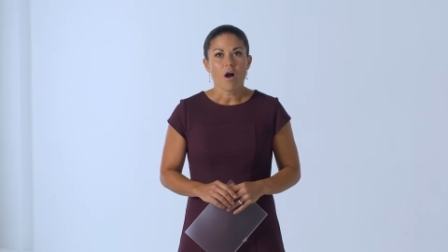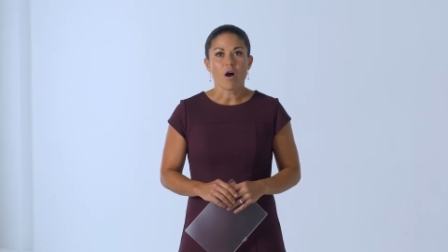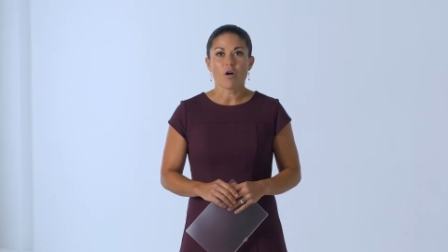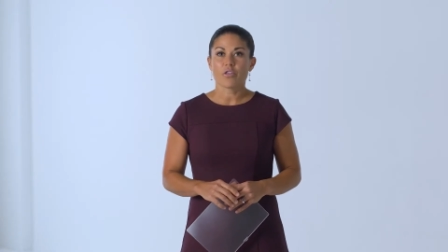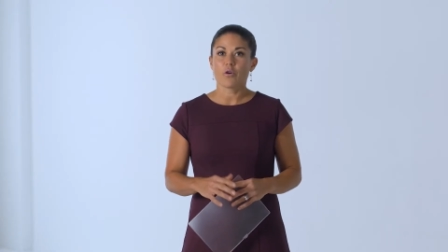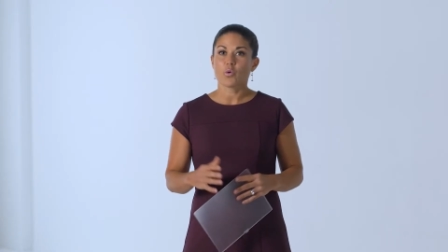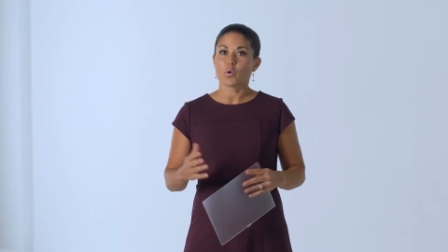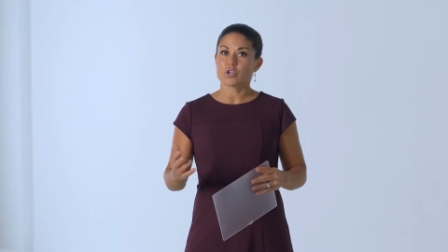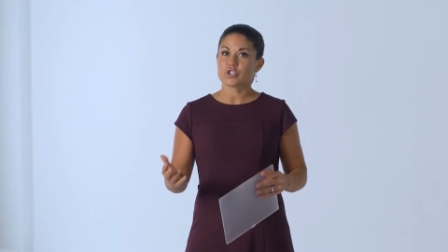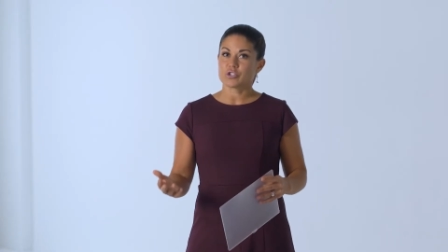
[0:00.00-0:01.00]
Although the
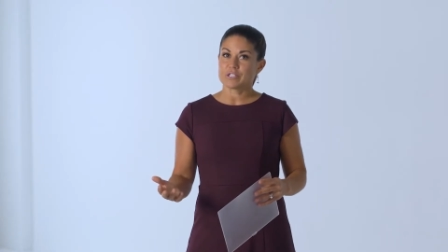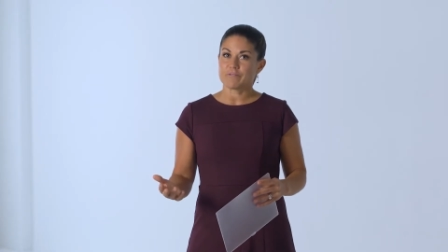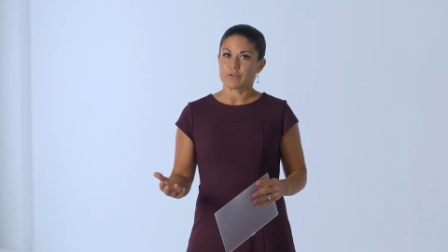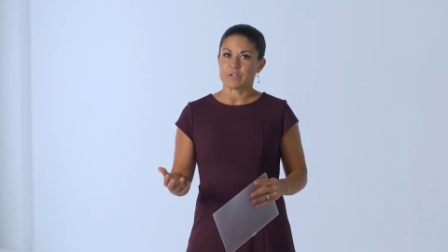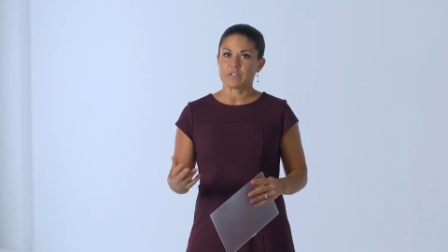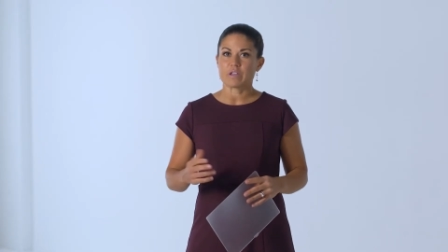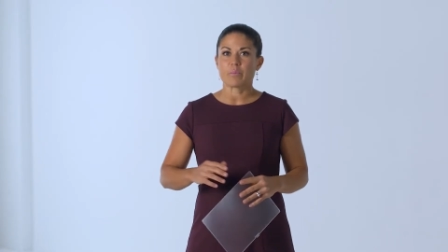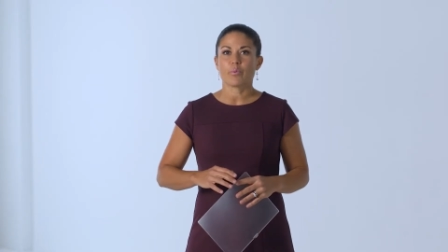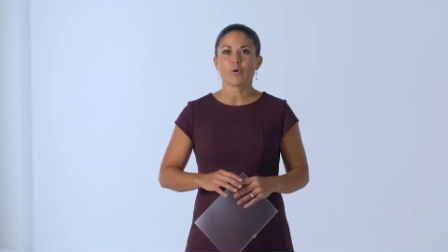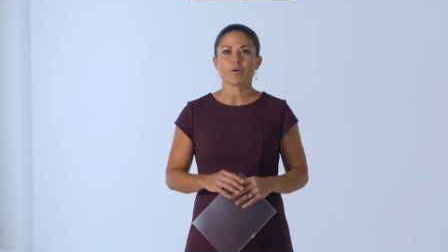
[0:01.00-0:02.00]
words are different, the
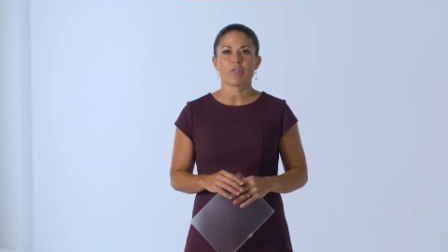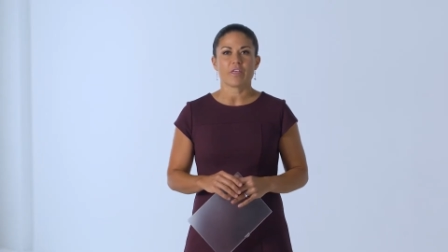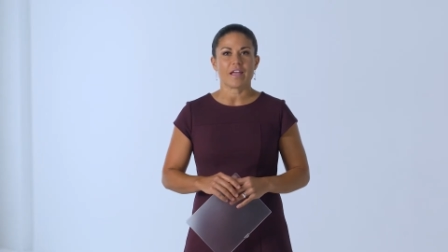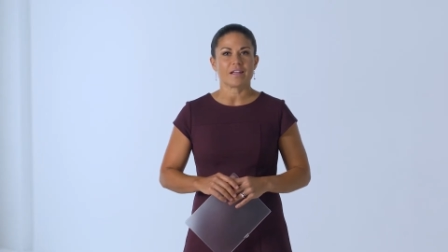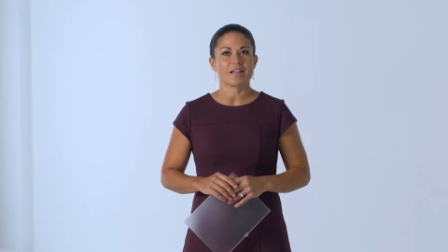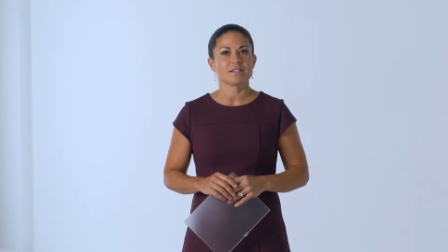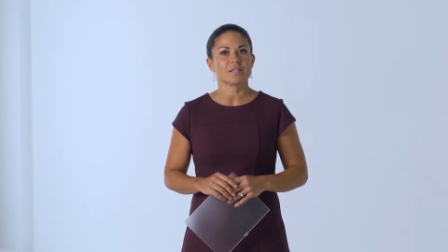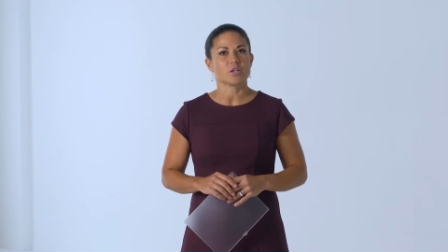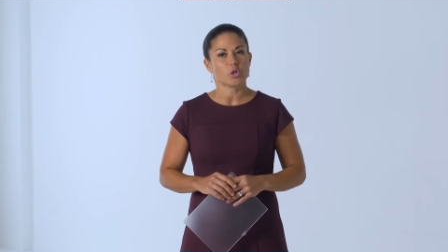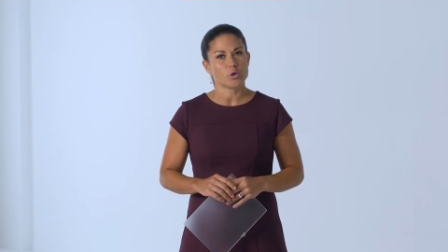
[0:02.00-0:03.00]
important thing is
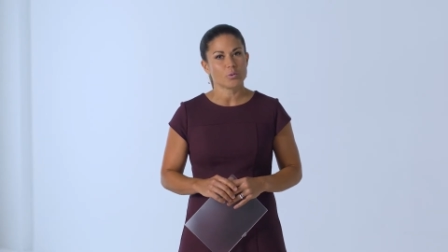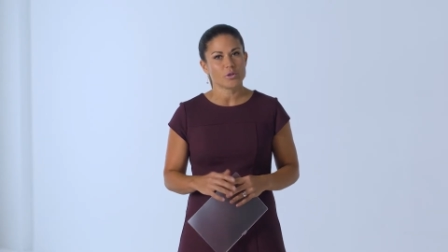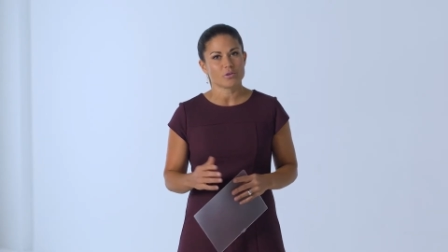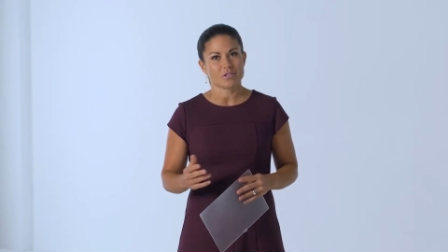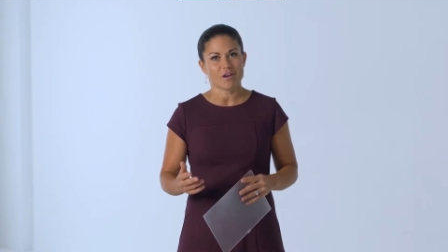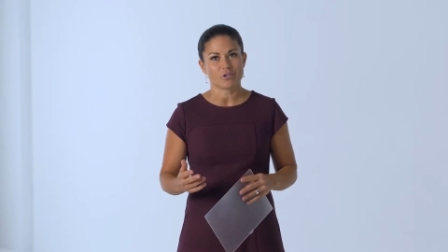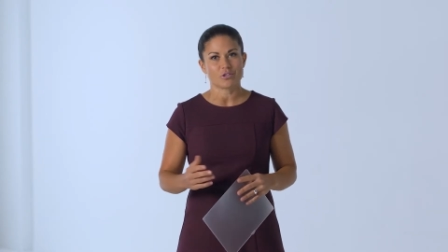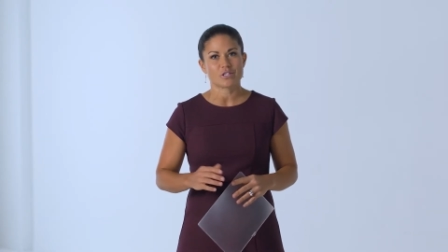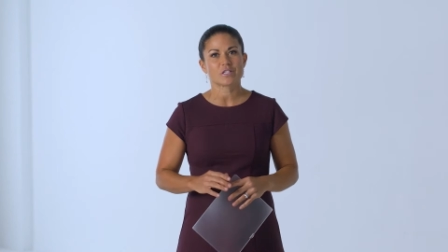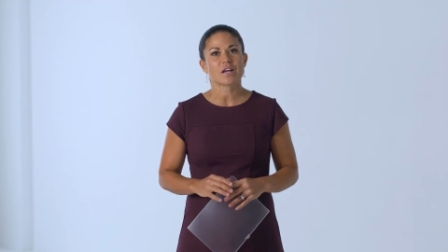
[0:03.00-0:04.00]
that you and your doctor
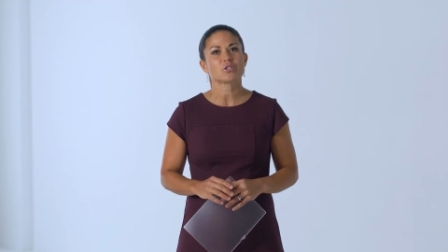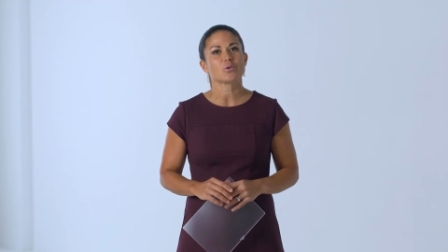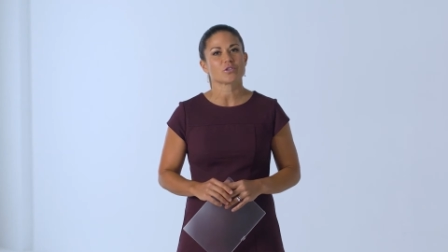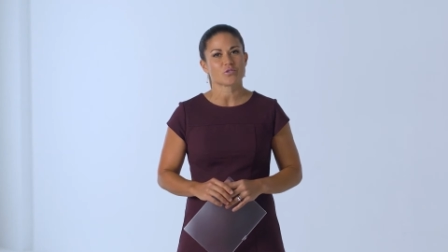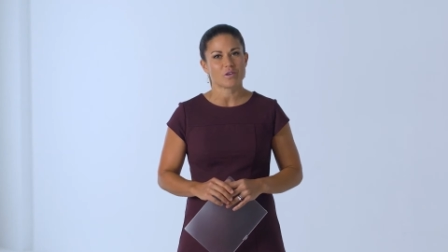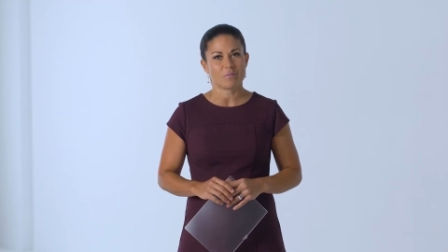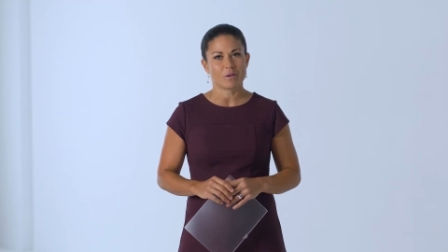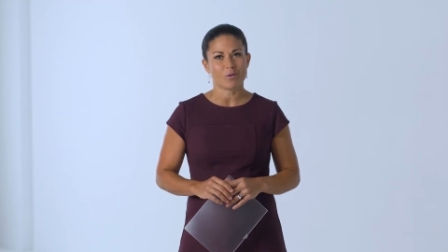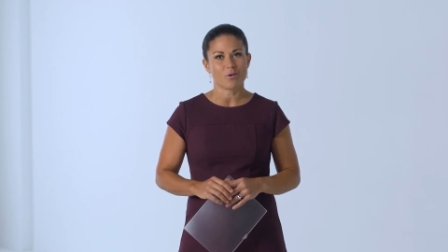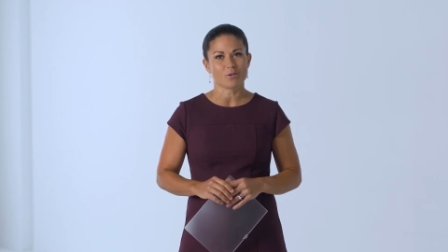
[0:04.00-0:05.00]
discuss your treatment
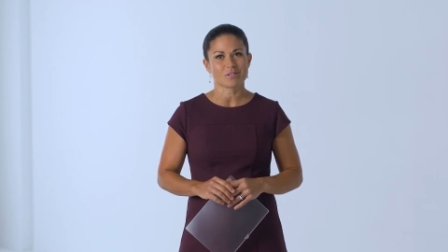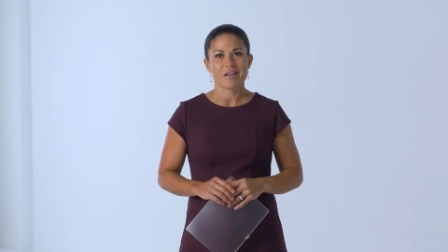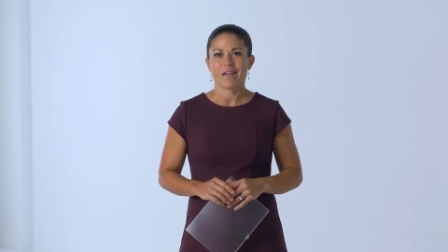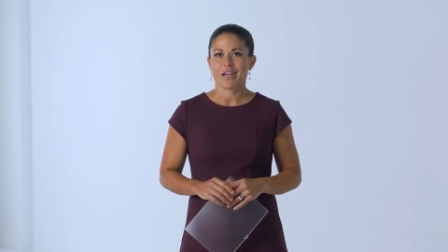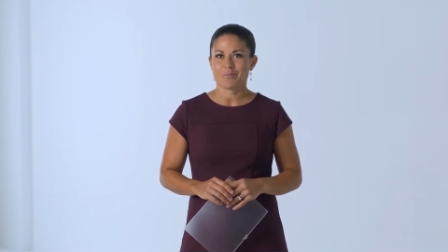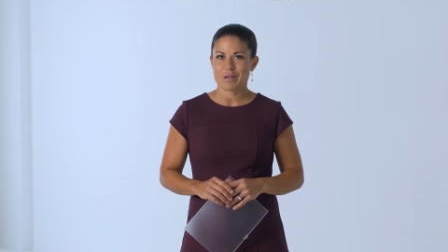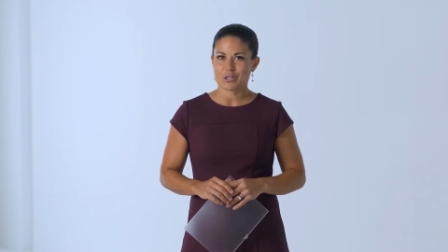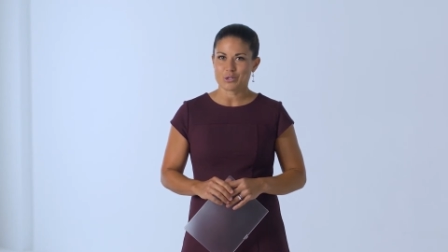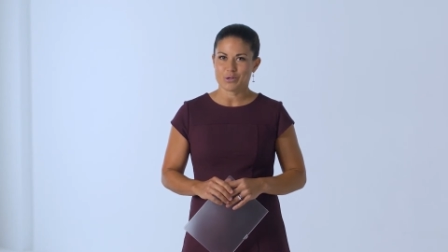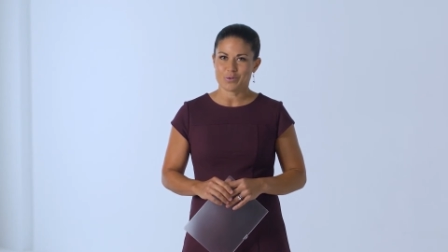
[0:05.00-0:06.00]
goals and make
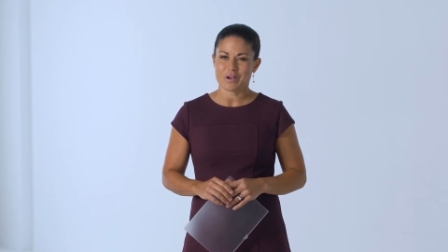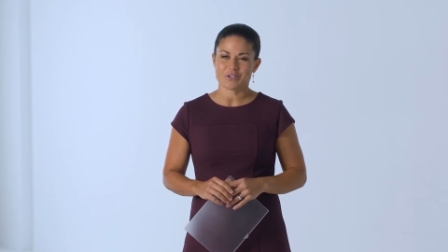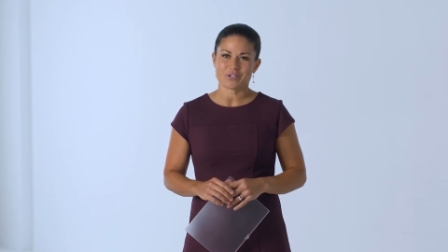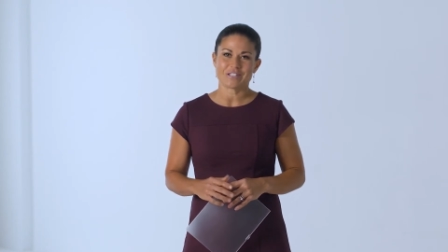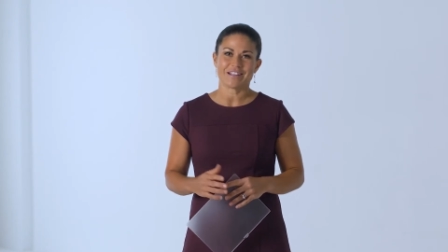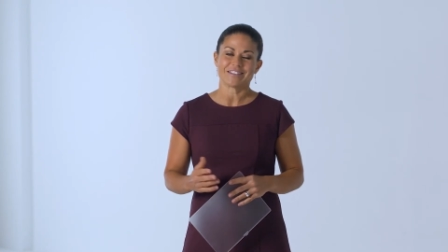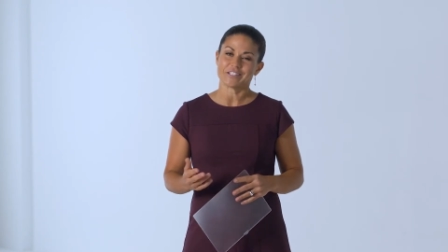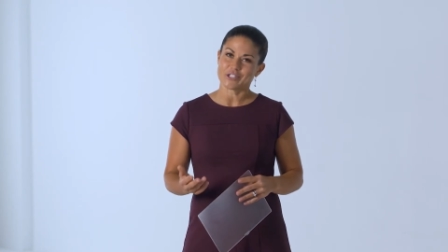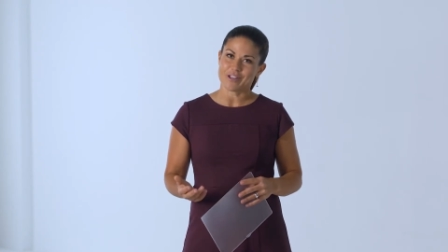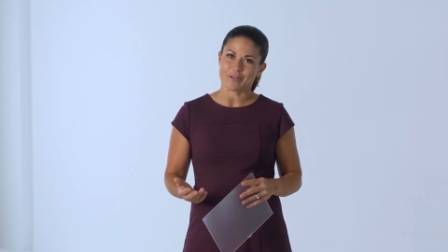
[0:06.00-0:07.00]
sure you understand
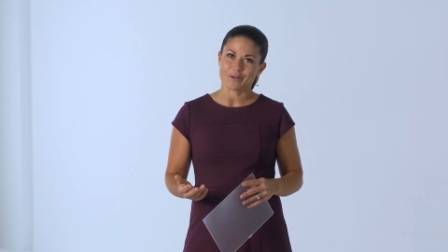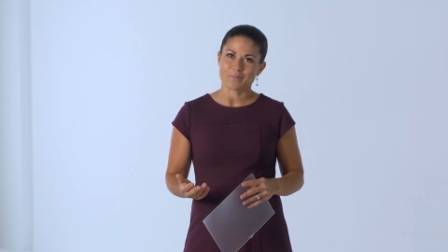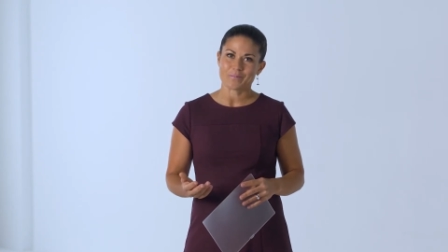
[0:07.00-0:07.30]
each other.